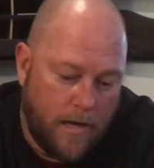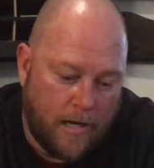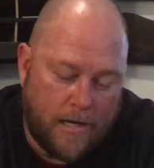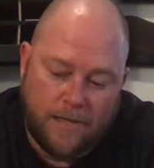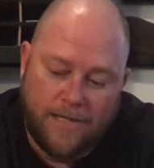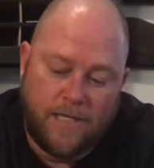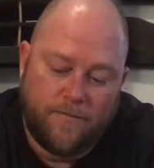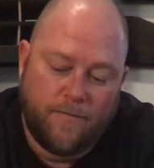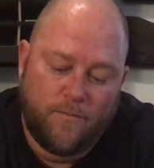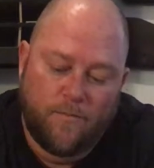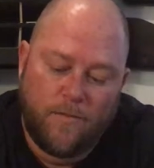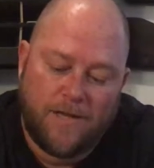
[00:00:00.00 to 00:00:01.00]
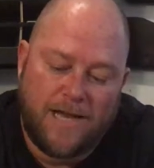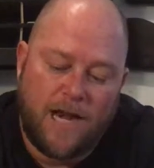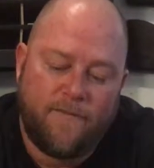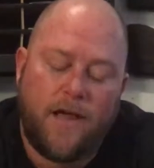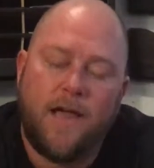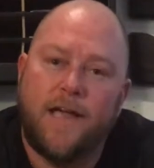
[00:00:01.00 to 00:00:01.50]
it can leave
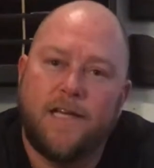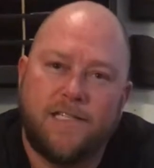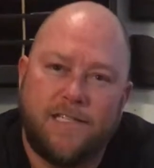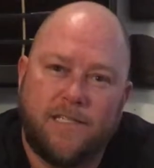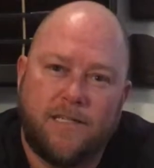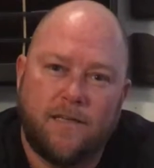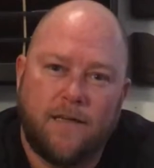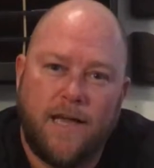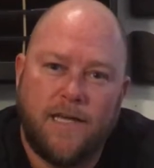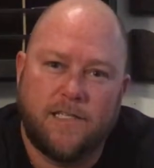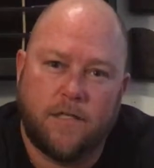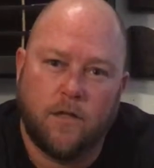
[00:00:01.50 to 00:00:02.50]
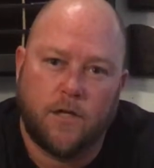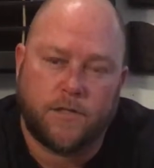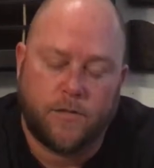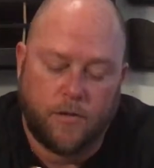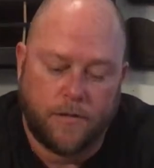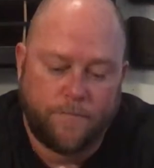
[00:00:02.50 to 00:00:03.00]
kind of a hazy look
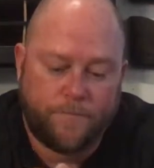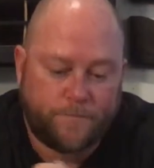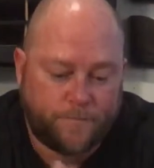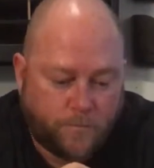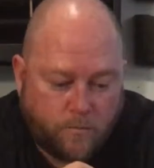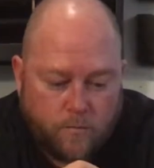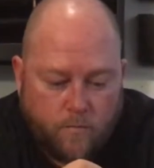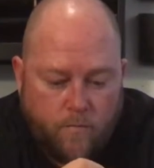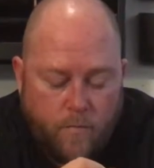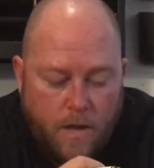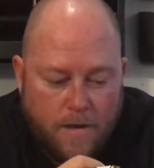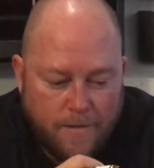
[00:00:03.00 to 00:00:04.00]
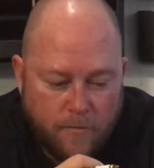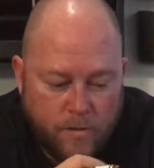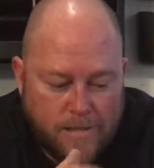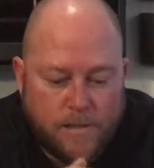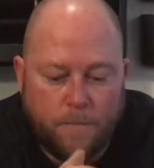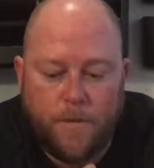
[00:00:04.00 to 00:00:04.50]
to it. The
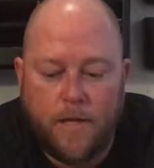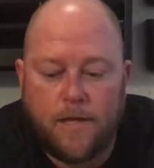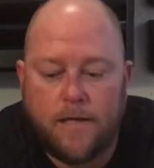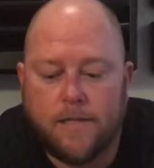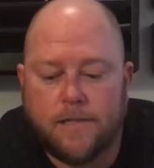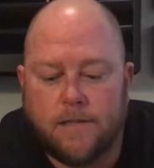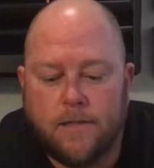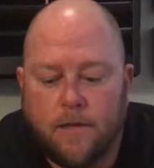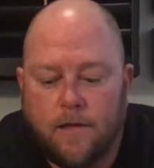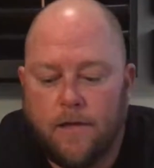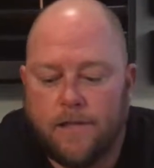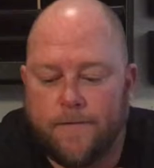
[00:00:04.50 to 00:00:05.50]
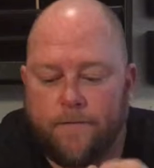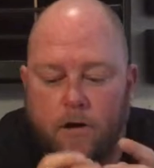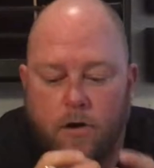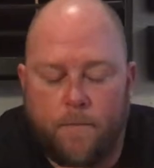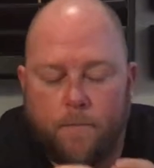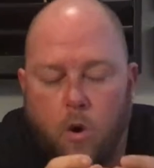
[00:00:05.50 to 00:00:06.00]
reason being is it's a
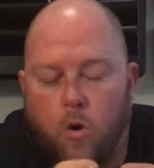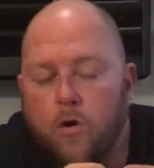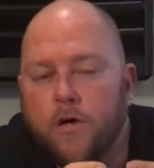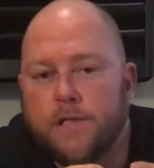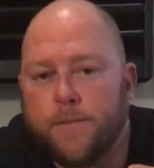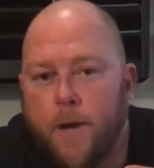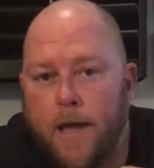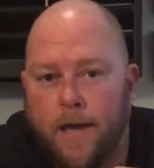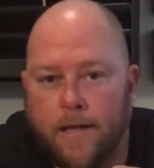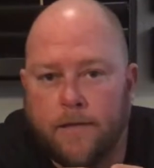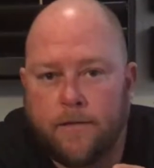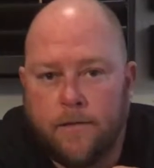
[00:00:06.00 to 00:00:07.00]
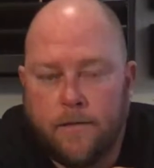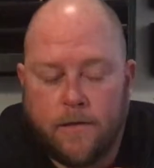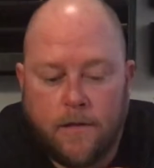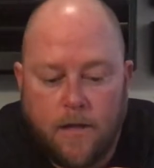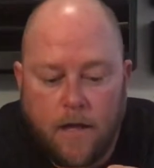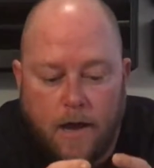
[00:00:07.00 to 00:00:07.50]
very porous paint.
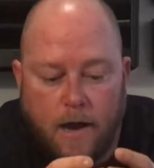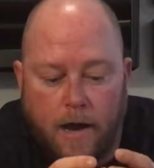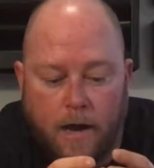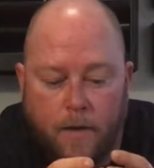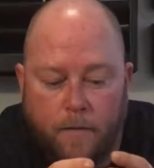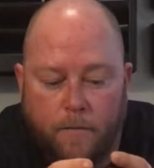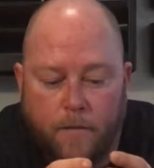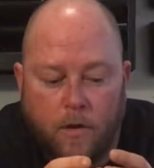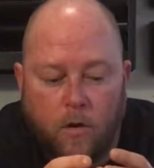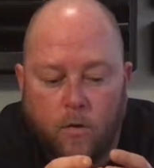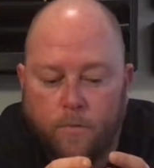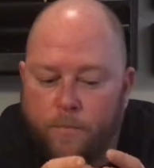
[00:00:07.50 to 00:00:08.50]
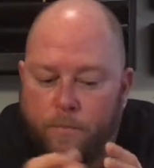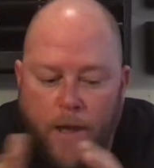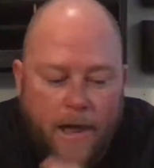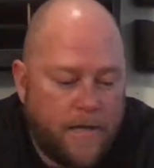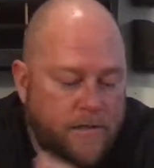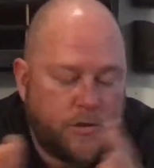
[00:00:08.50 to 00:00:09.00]
The old
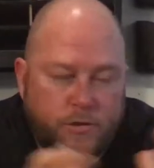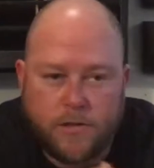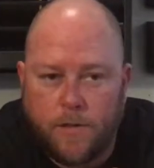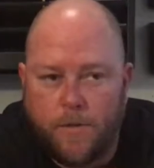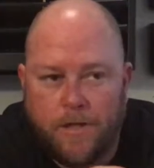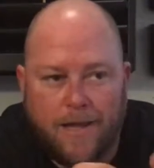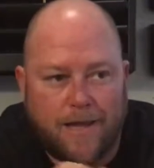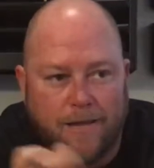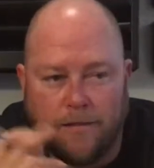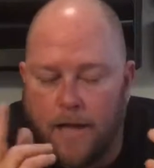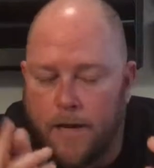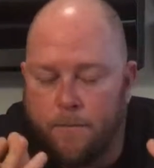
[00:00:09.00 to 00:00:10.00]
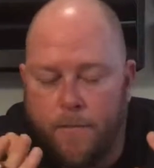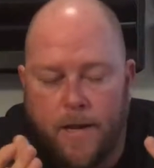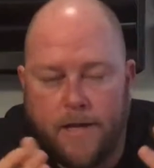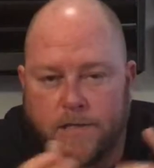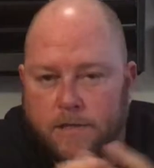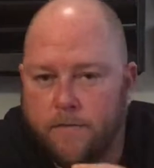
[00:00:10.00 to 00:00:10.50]
paints used to be like a lead
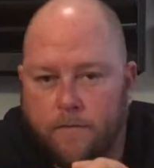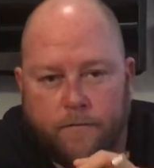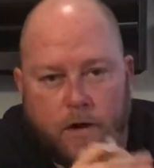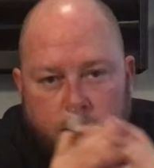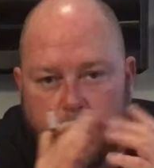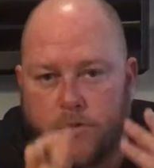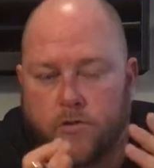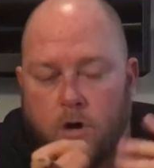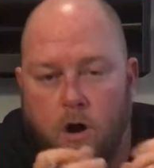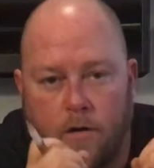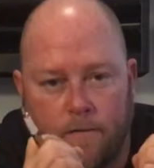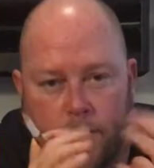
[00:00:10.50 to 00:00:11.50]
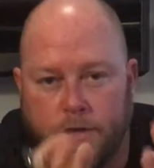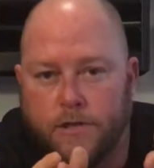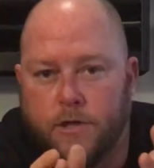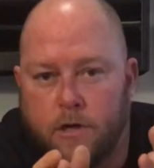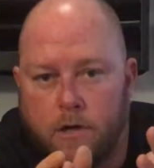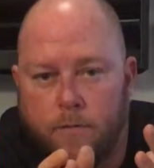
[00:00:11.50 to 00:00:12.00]
base, very strong, very
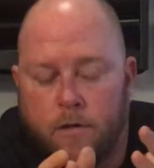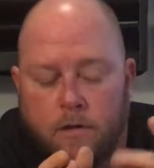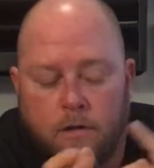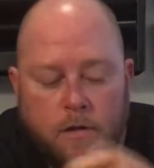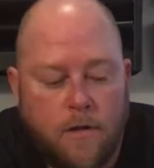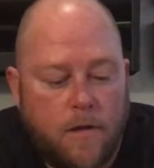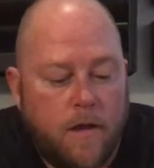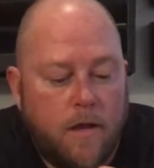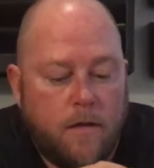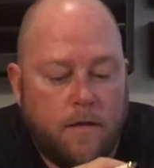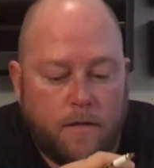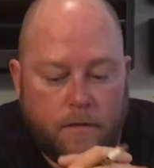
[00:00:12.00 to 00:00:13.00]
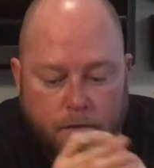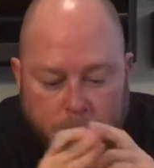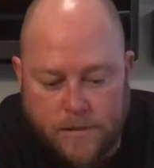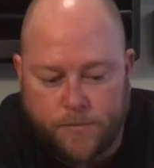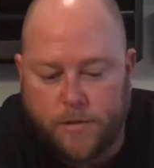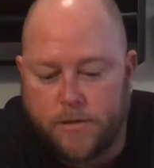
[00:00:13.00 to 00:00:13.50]
durable.
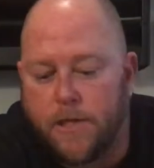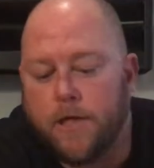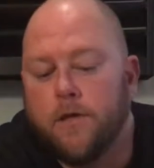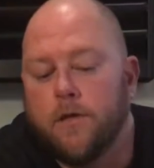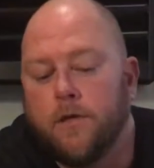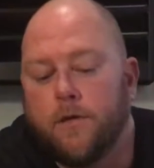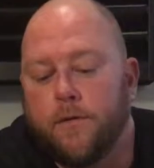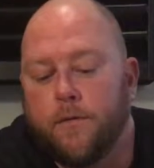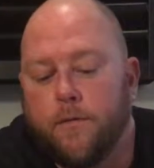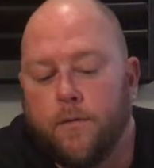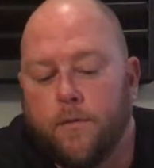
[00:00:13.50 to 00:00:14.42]
This particular